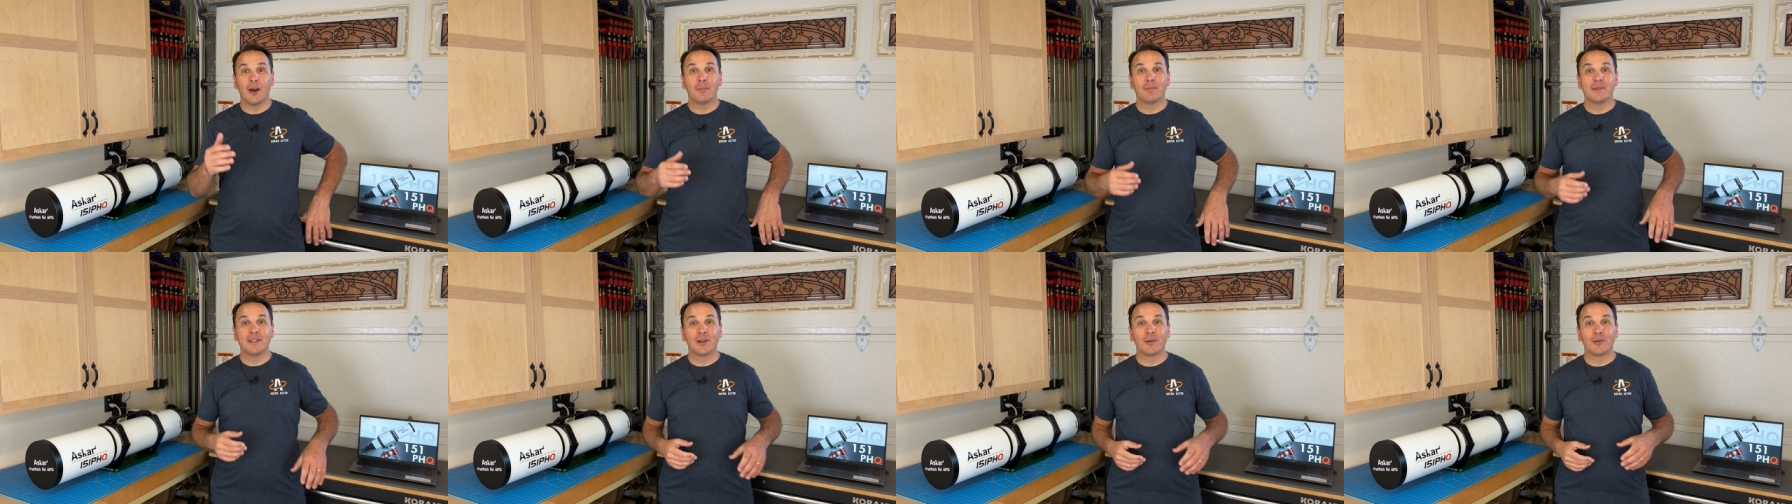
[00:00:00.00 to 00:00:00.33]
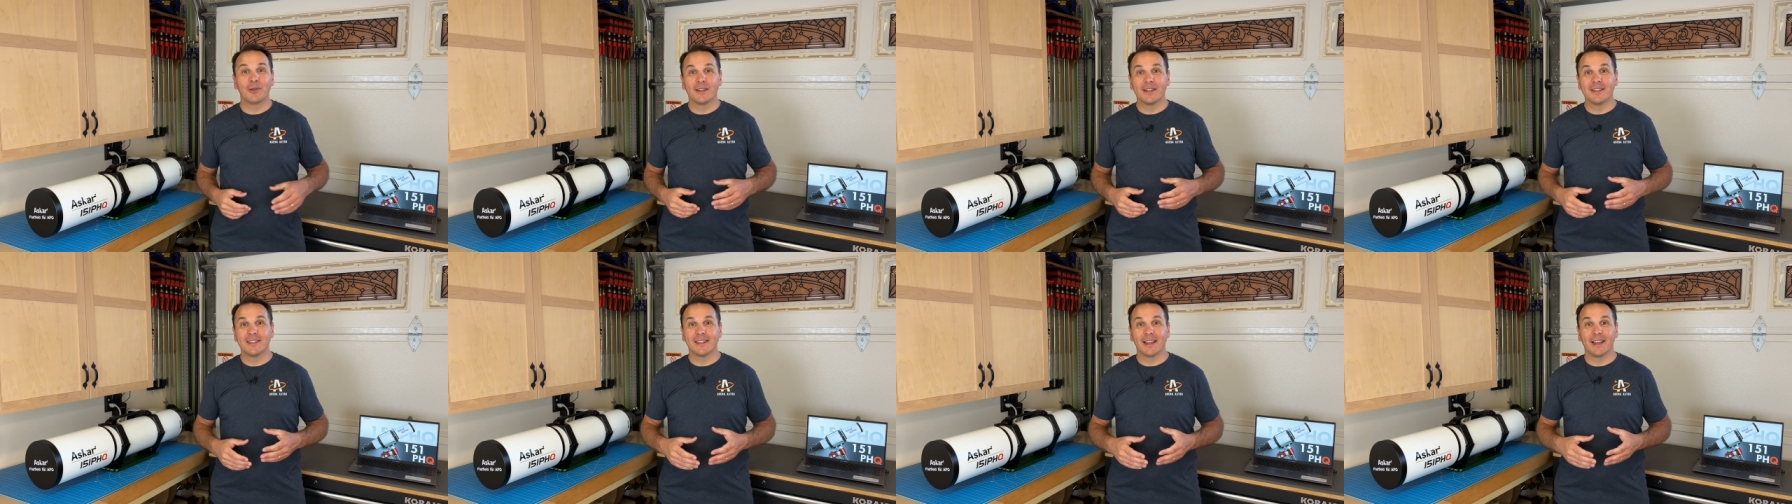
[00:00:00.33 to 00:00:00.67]
optical
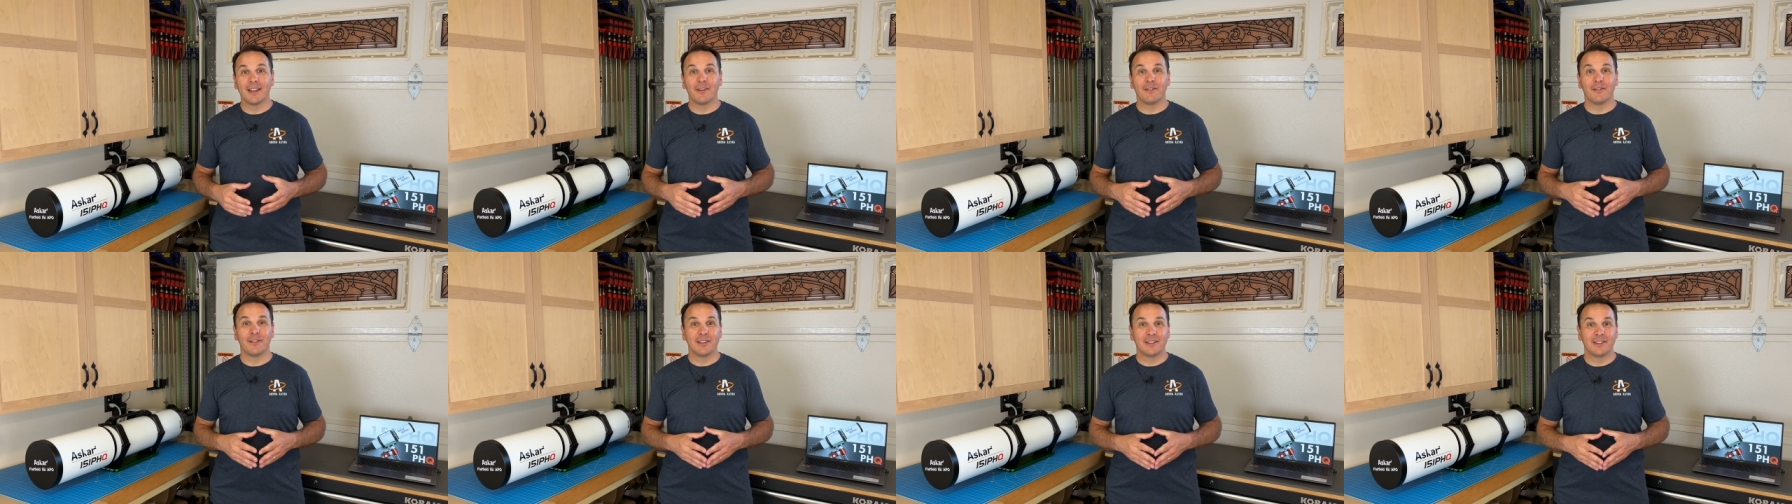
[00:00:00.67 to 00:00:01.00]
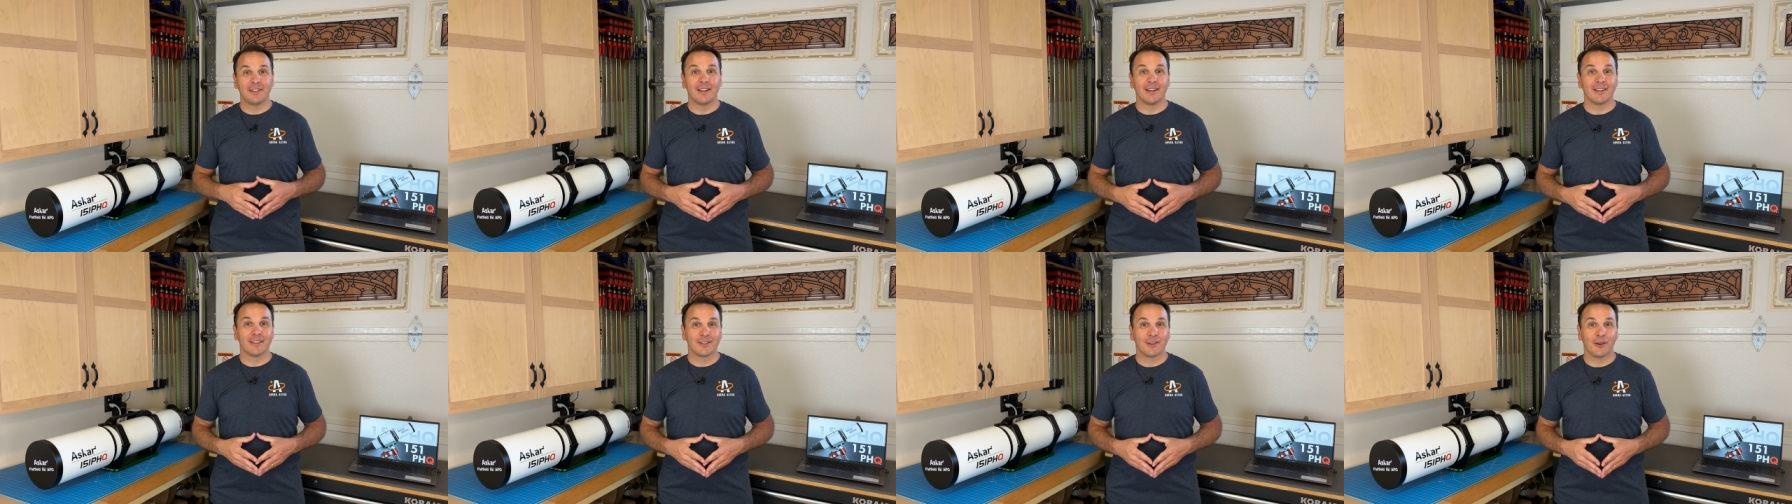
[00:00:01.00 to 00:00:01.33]
design of this
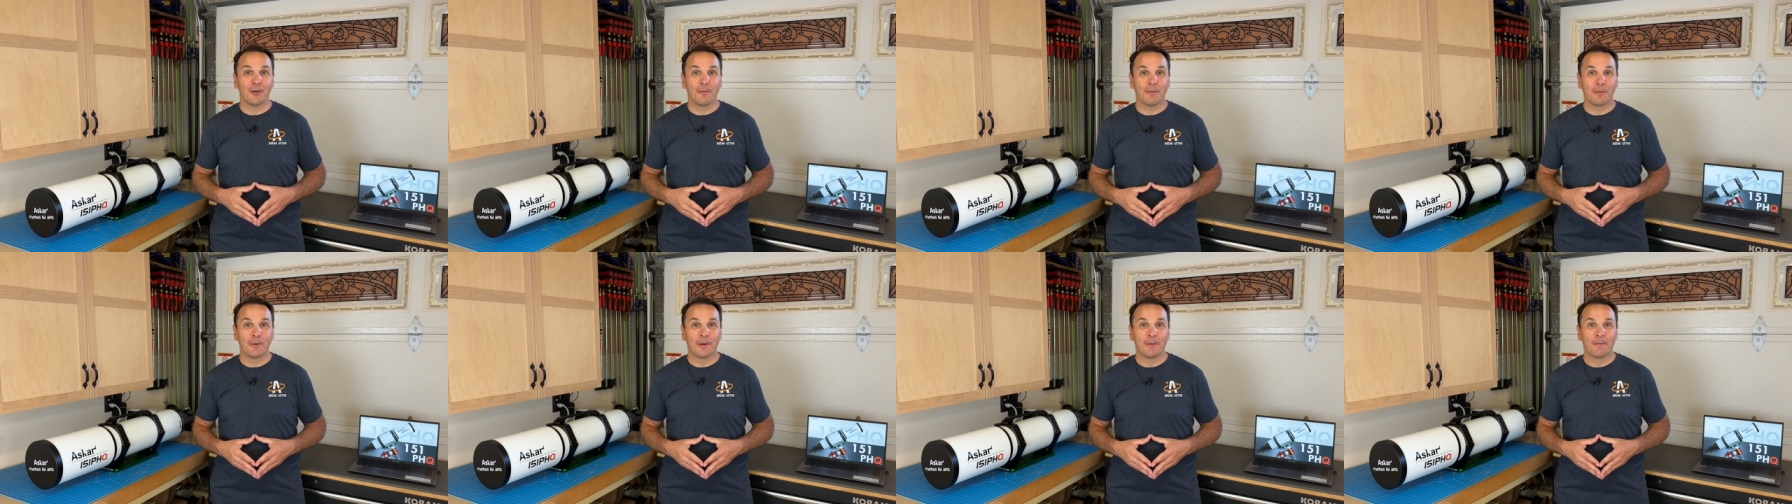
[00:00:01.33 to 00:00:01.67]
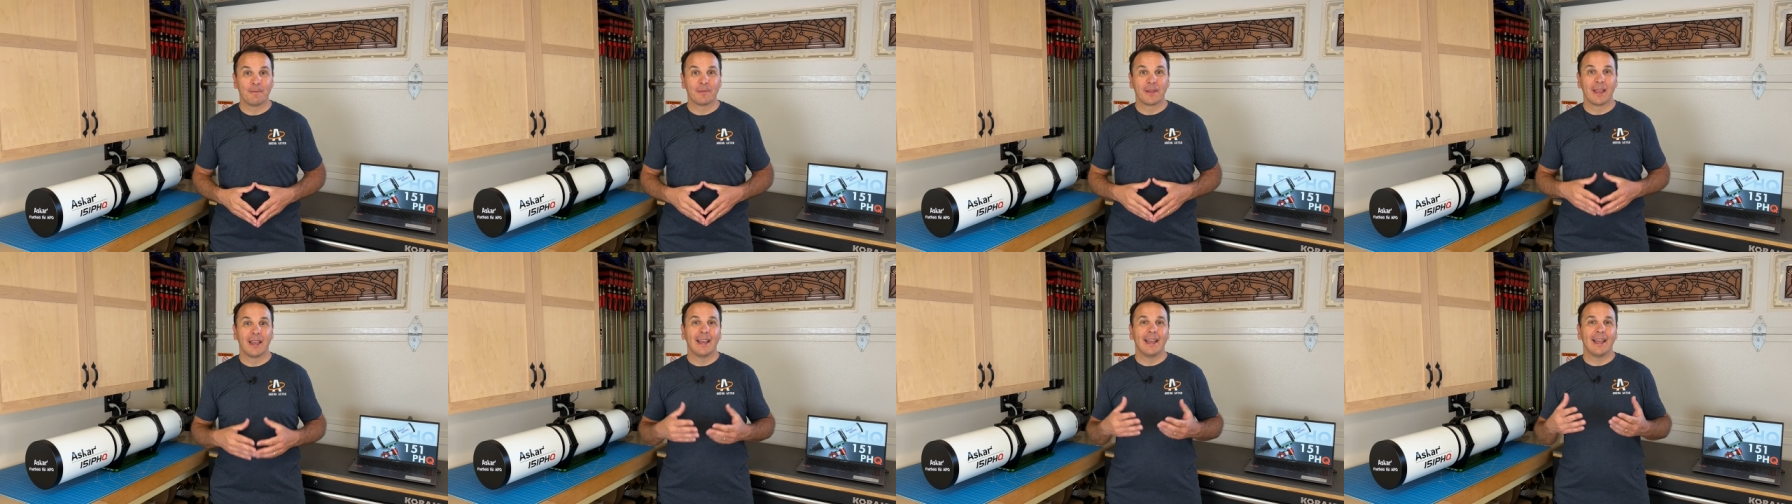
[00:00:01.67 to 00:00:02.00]
telescope.
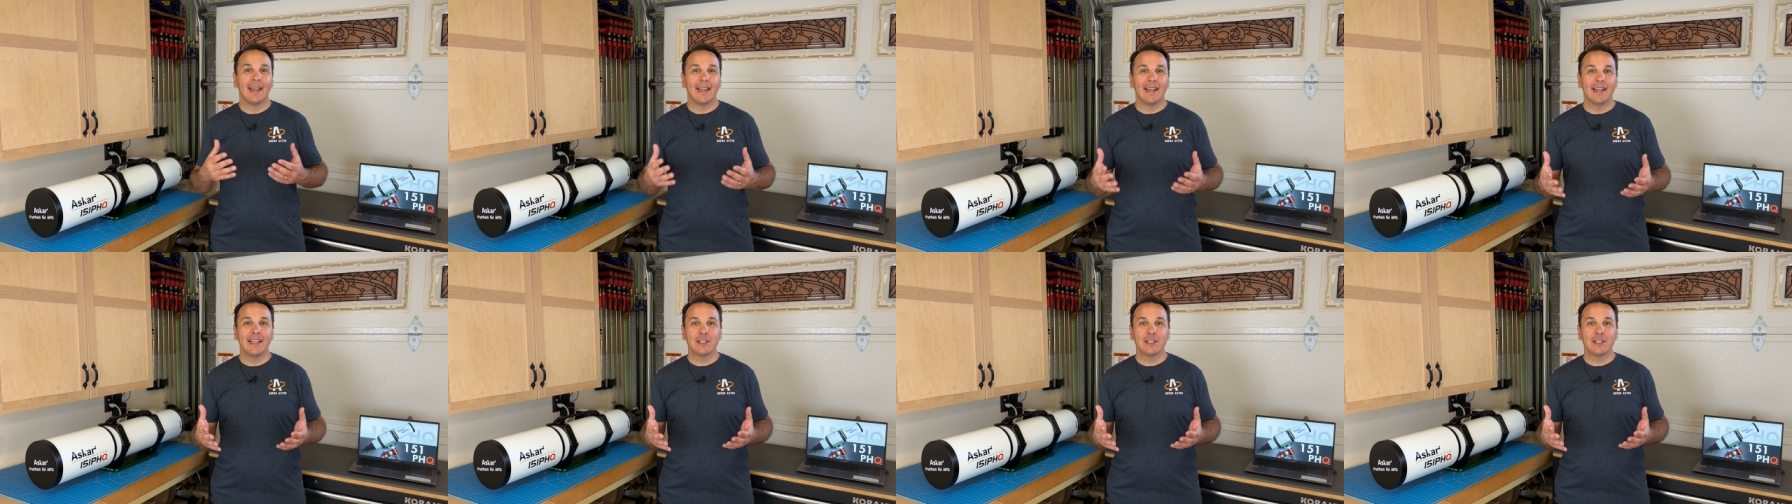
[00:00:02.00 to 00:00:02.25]
It